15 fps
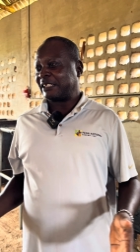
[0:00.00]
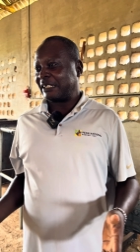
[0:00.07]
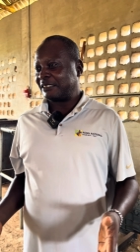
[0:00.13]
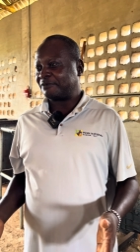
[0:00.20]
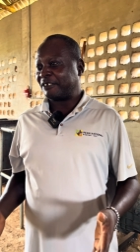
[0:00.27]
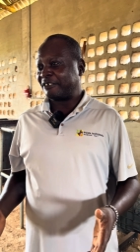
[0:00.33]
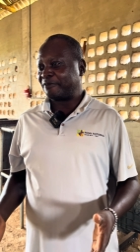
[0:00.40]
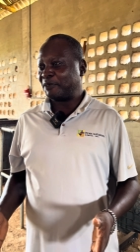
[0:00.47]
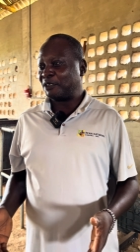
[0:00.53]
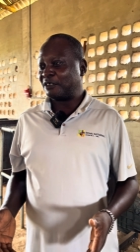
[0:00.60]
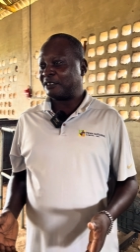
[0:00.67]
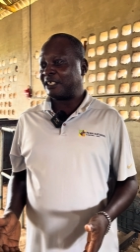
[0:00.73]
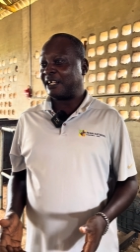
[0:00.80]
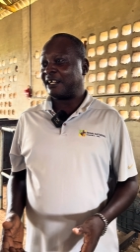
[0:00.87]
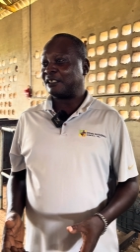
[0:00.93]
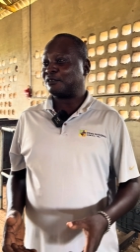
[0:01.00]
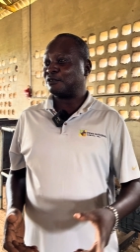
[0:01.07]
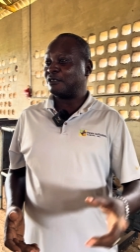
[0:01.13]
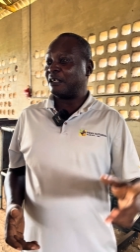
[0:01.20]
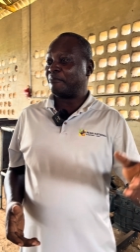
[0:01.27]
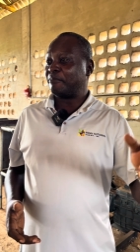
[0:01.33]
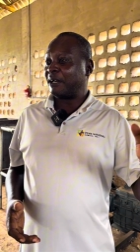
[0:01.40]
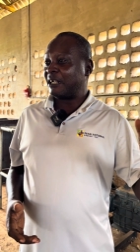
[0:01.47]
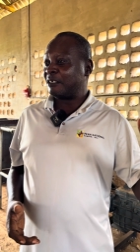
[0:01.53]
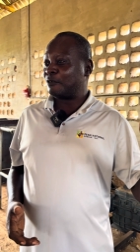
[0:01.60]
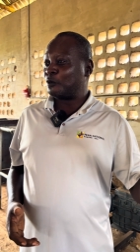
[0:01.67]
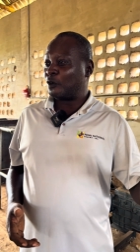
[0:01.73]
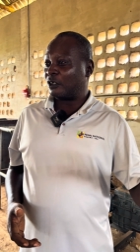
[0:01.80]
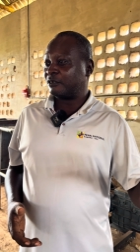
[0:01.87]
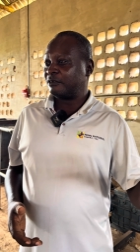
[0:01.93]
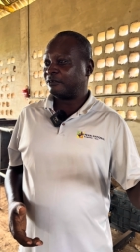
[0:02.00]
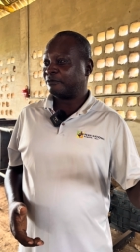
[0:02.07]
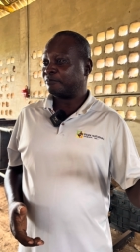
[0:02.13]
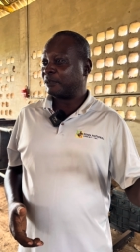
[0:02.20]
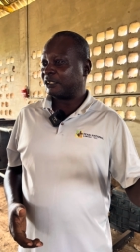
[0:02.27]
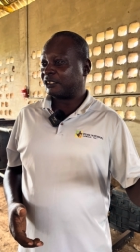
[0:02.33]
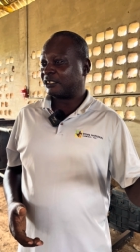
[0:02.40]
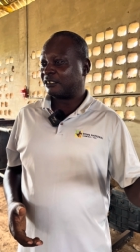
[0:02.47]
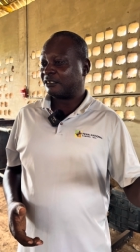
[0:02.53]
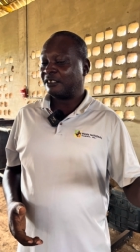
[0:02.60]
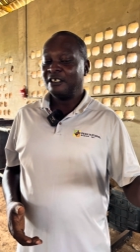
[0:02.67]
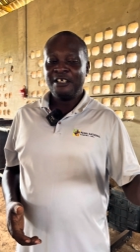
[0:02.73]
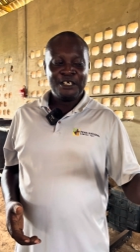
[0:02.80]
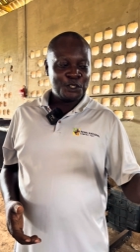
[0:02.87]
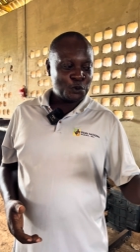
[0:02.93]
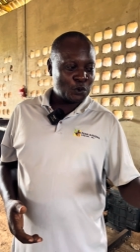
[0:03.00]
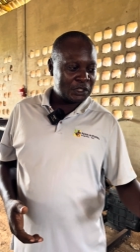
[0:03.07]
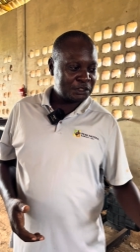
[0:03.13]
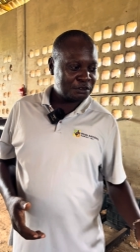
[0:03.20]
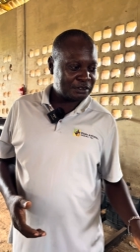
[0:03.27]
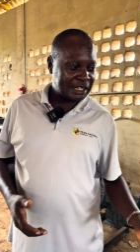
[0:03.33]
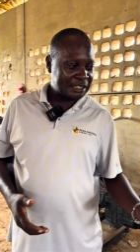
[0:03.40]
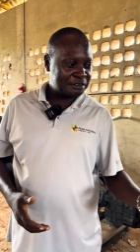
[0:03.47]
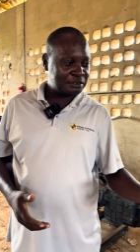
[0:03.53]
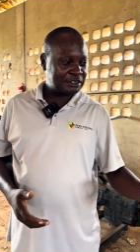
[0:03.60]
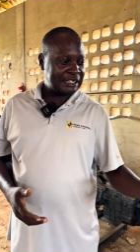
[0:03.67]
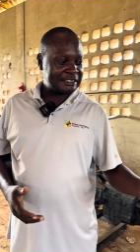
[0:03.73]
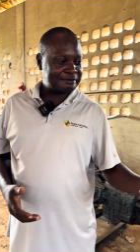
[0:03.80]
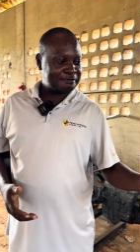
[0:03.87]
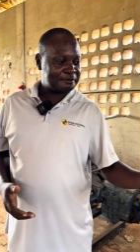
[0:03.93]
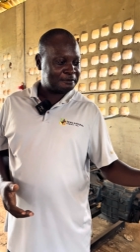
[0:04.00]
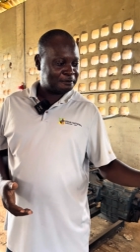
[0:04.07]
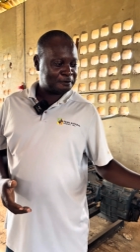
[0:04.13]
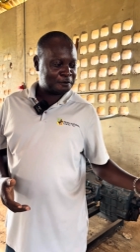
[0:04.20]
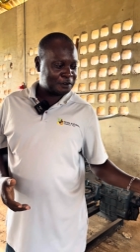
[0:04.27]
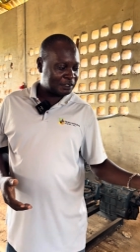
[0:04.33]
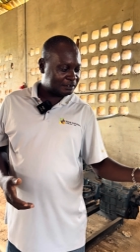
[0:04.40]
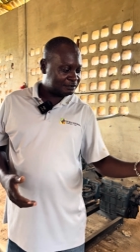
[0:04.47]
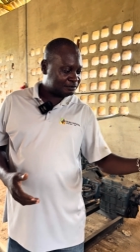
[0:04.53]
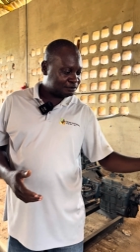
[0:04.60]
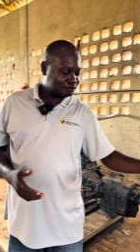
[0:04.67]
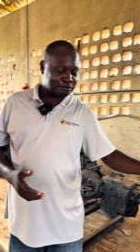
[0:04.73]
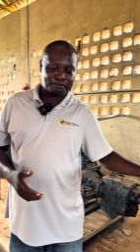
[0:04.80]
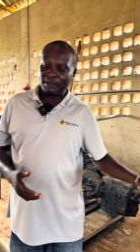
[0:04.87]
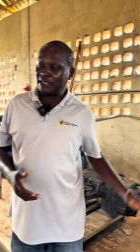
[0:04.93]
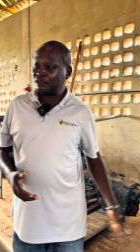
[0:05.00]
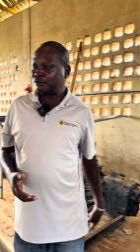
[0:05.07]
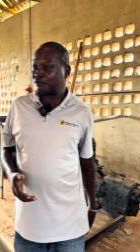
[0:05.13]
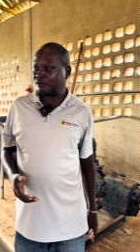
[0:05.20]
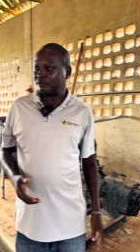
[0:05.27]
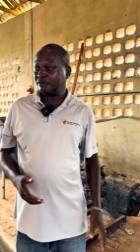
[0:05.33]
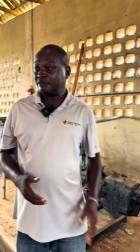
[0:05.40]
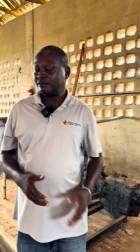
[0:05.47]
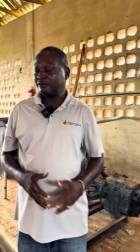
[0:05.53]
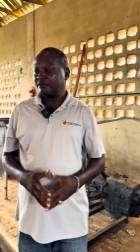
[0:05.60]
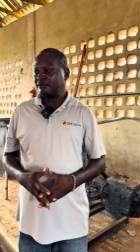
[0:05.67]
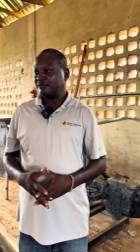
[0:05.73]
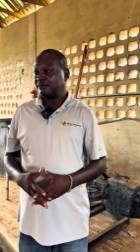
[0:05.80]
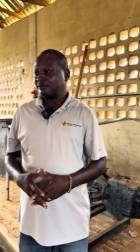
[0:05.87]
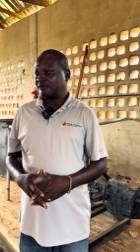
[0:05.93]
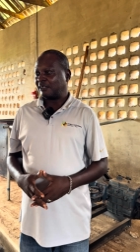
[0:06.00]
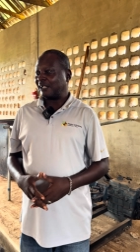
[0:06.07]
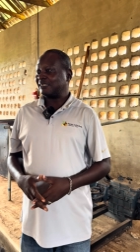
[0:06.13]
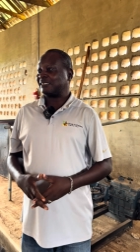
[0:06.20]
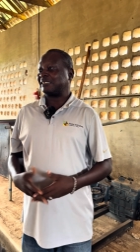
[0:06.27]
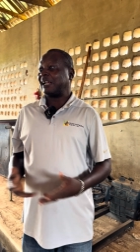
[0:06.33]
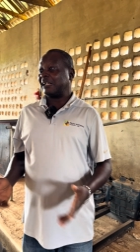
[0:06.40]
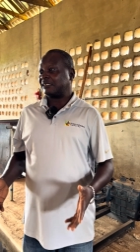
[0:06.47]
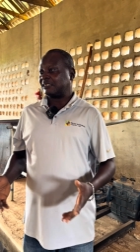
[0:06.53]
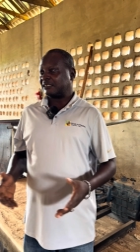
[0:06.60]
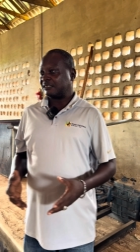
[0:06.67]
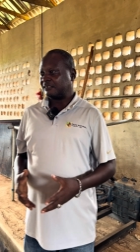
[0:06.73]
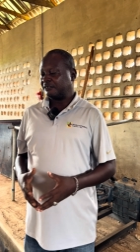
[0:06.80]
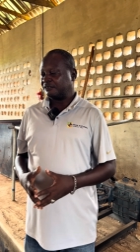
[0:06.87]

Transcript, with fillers: 35 million naira to go and buy one machine when you can use that one to buy two and start?